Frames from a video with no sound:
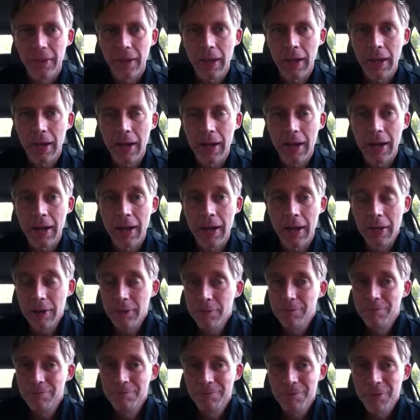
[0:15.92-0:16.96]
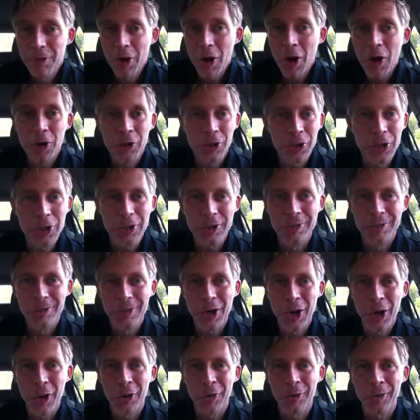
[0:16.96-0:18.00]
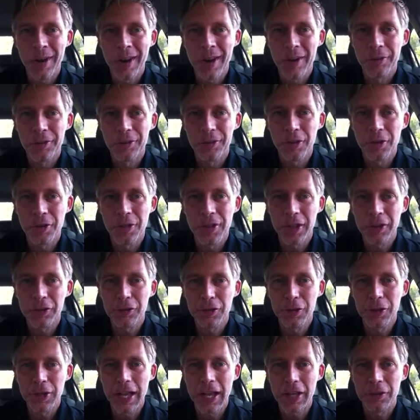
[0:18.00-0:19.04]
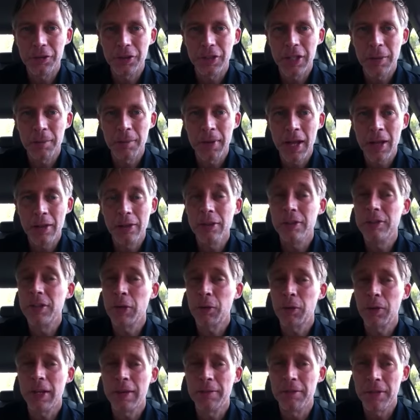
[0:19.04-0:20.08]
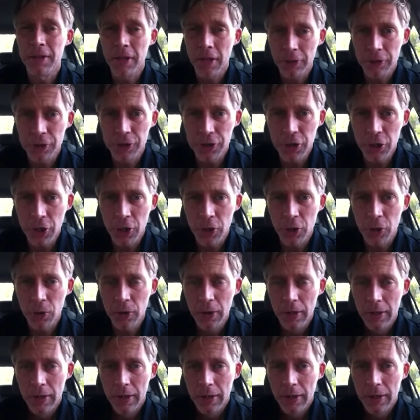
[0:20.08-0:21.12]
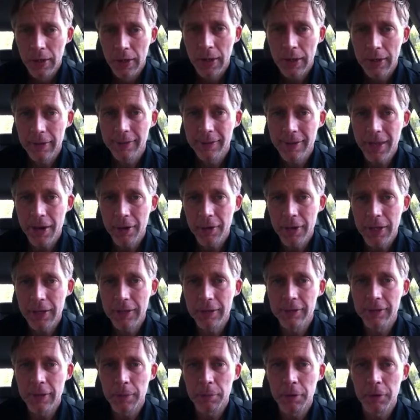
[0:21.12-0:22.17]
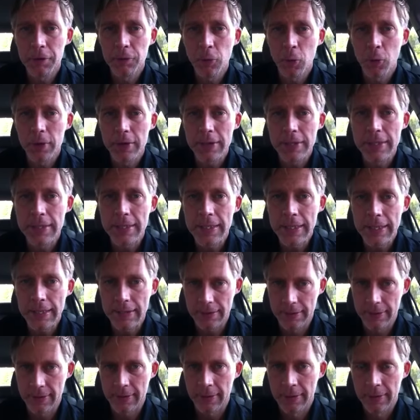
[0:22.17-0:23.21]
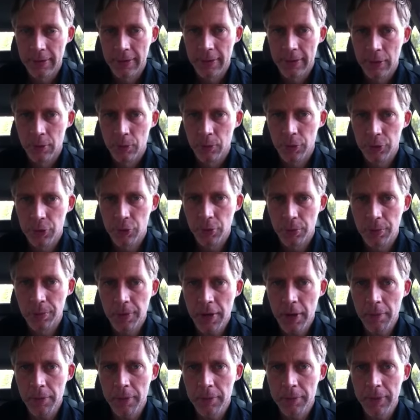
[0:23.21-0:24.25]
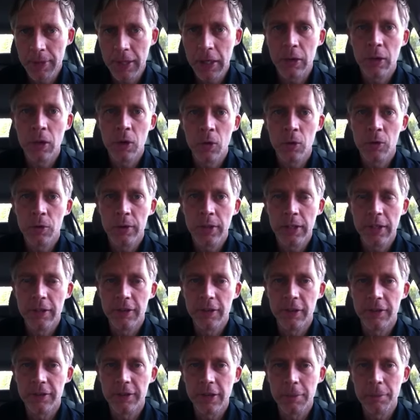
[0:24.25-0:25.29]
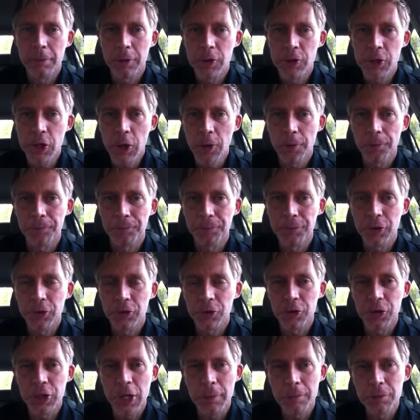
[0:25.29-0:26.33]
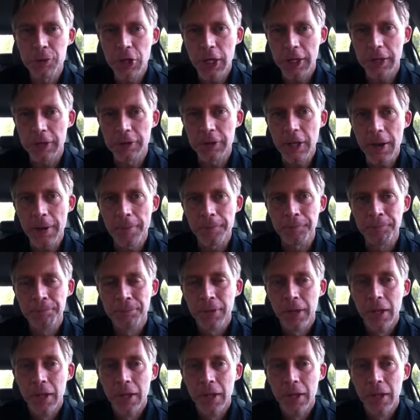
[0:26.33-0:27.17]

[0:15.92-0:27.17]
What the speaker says: All good, all around. So thanks to you guys for coming out. Looks like we're going to have another show Saturday, December 14th, which will probably be our only December show. So come check us out.